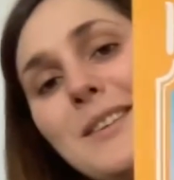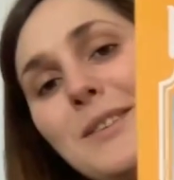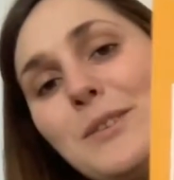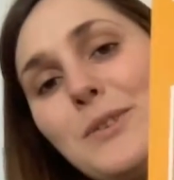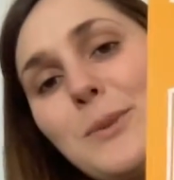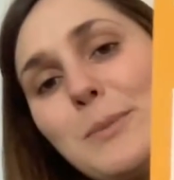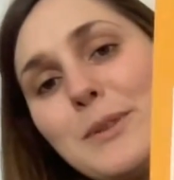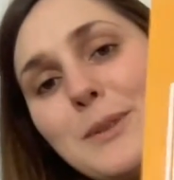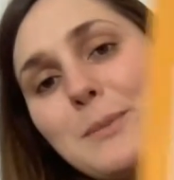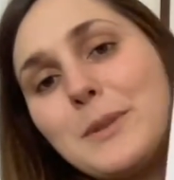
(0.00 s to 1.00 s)

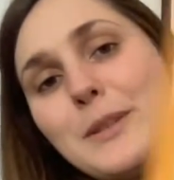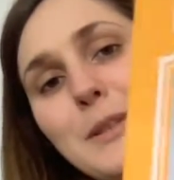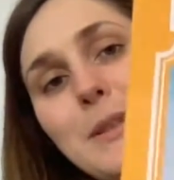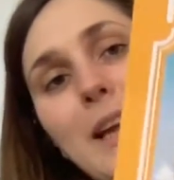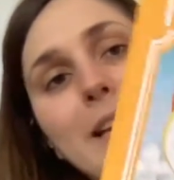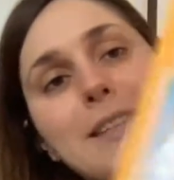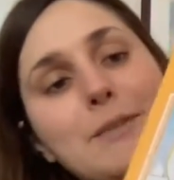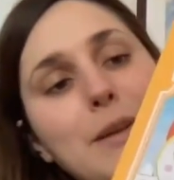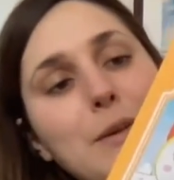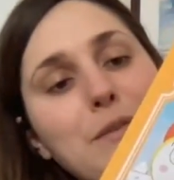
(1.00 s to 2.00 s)
Super cute, and it's
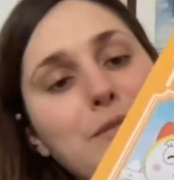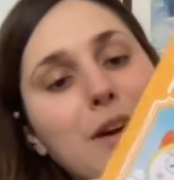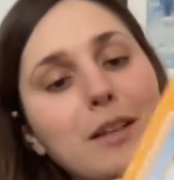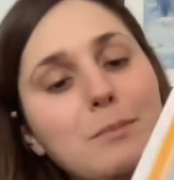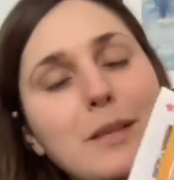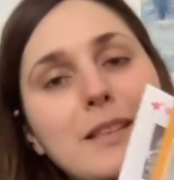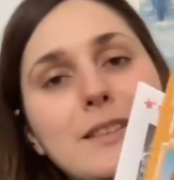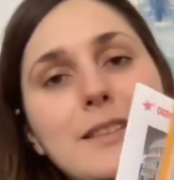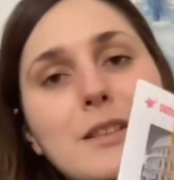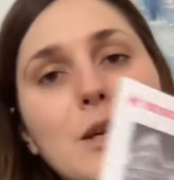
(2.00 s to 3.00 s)
very fun because
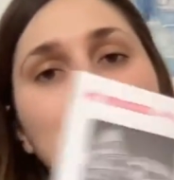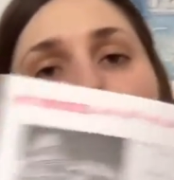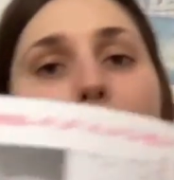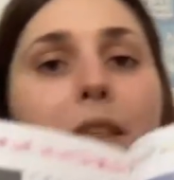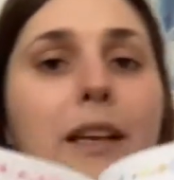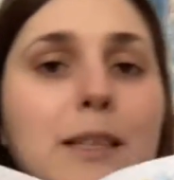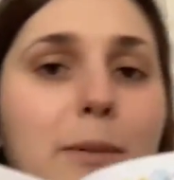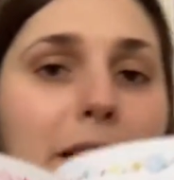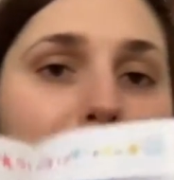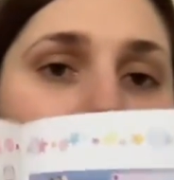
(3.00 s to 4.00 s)
it comes with an
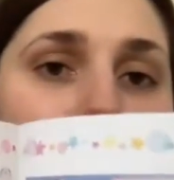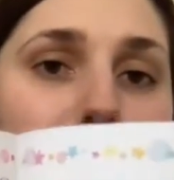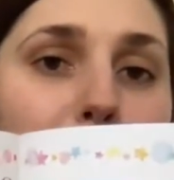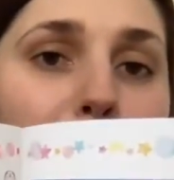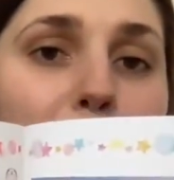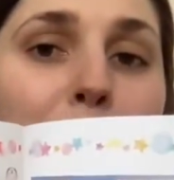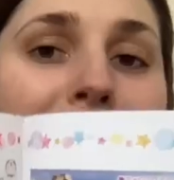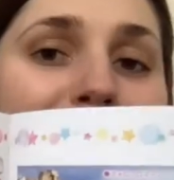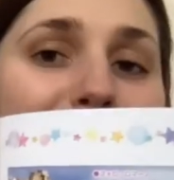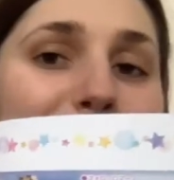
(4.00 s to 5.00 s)
explanation of Europe
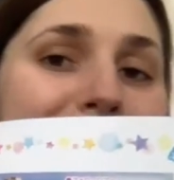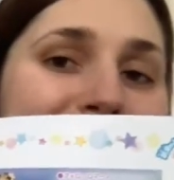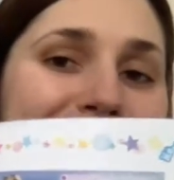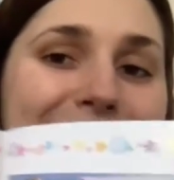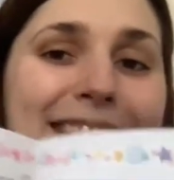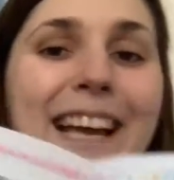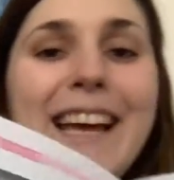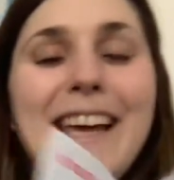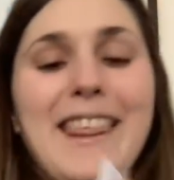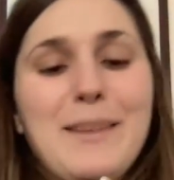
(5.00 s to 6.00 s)
for kids
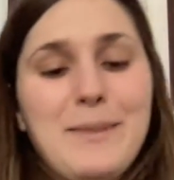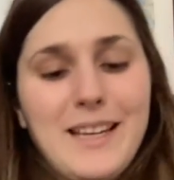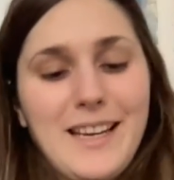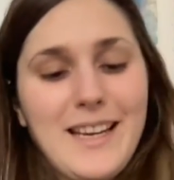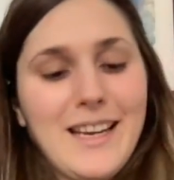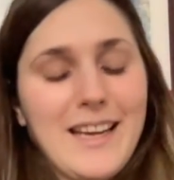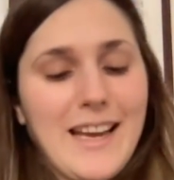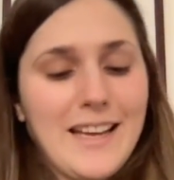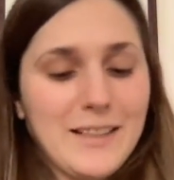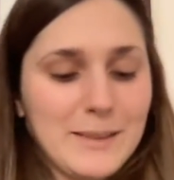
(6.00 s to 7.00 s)
in the beginning,
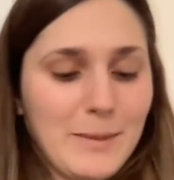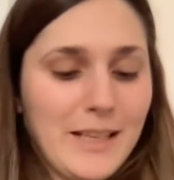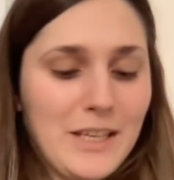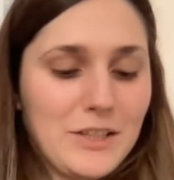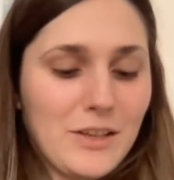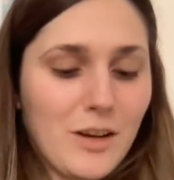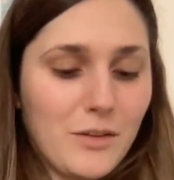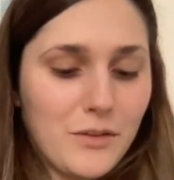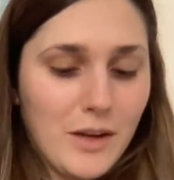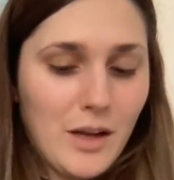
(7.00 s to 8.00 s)
an explanation
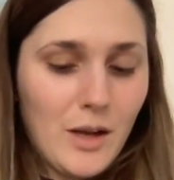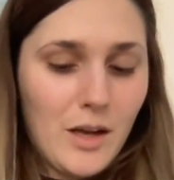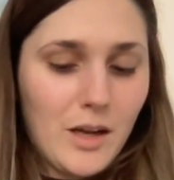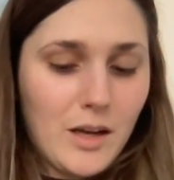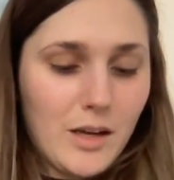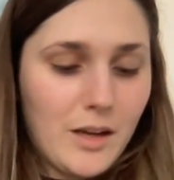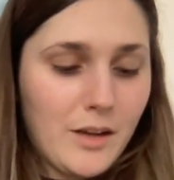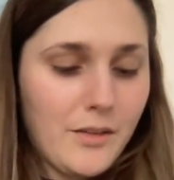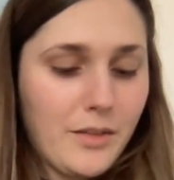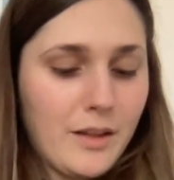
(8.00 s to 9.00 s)
of
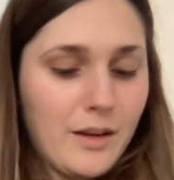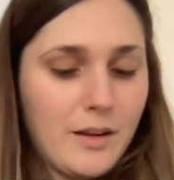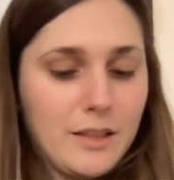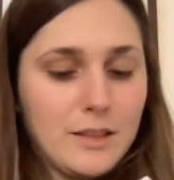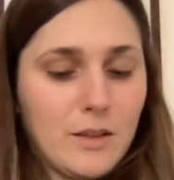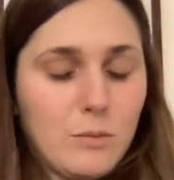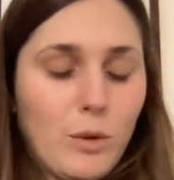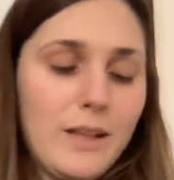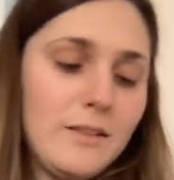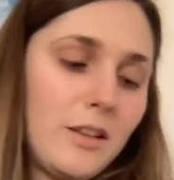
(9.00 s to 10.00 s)

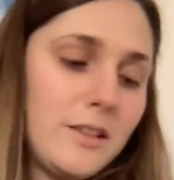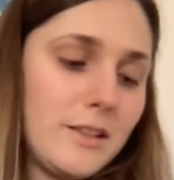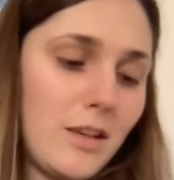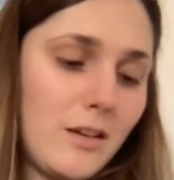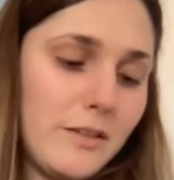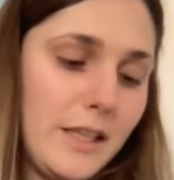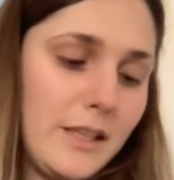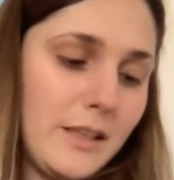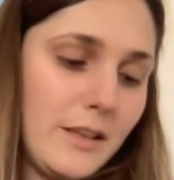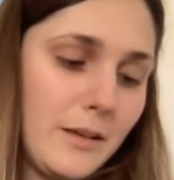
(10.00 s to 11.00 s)
not discovery,
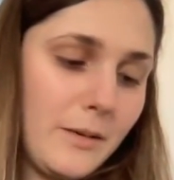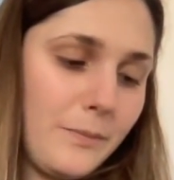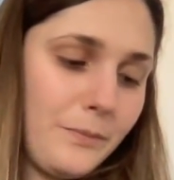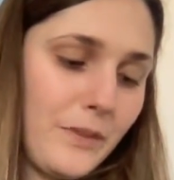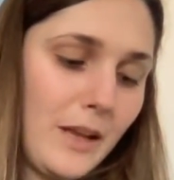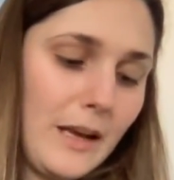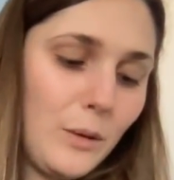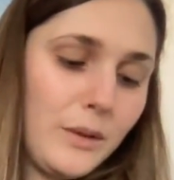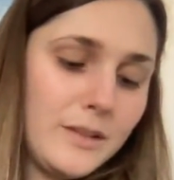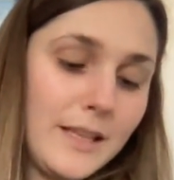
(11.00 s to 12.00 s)

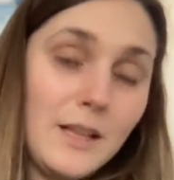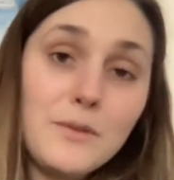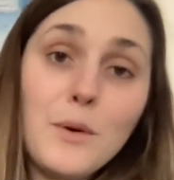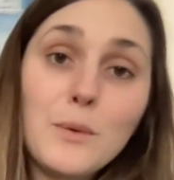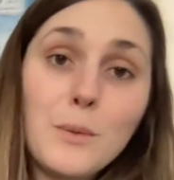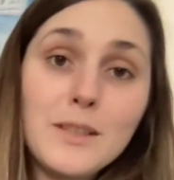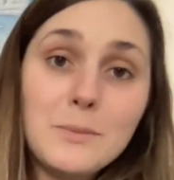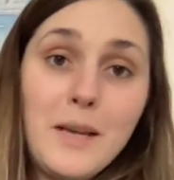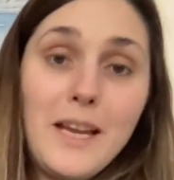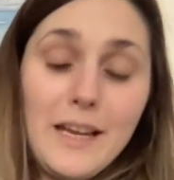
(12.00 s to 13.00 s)
how the telephone was
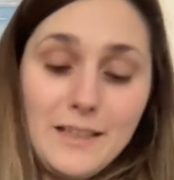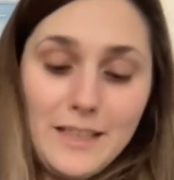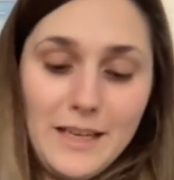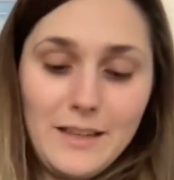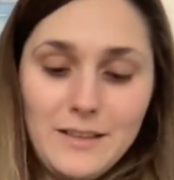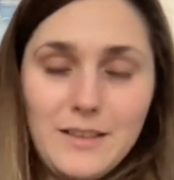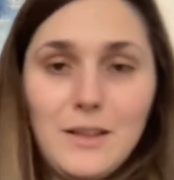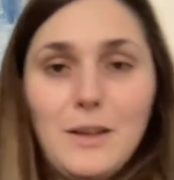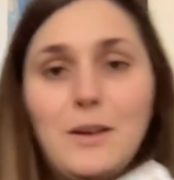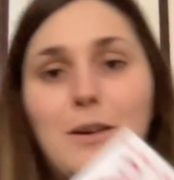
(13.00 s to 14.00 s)
made at the end,
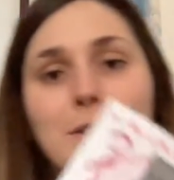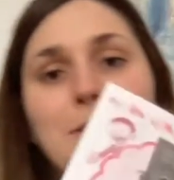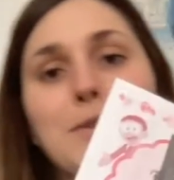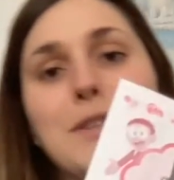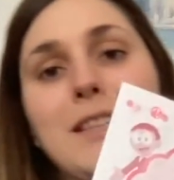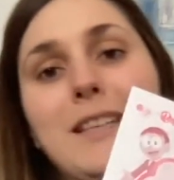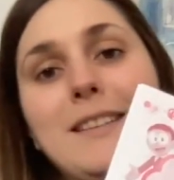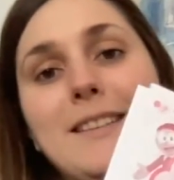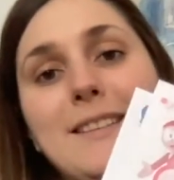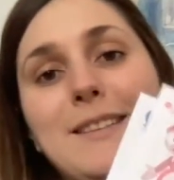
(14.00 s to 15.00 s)
also for kids.